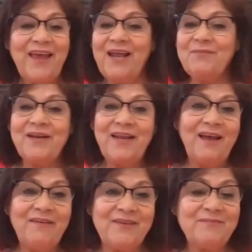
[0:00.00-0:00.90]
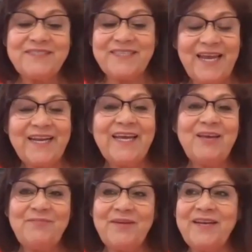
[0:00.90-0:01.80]
and I'm going to have them sign
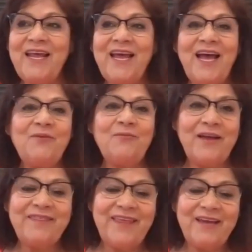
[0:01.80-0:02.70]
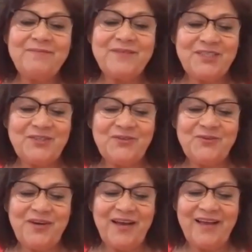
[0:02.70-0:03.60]
up, and I want them
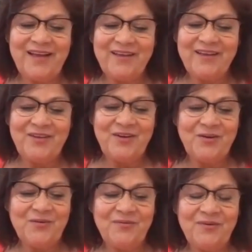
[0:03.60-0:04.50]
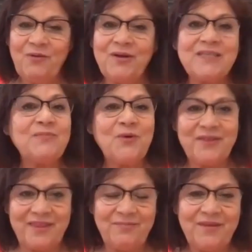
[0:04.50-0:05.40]
to, you know, I want to
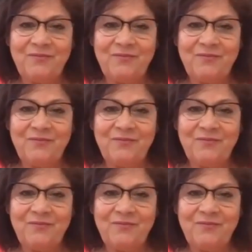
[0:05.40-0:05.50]
support them.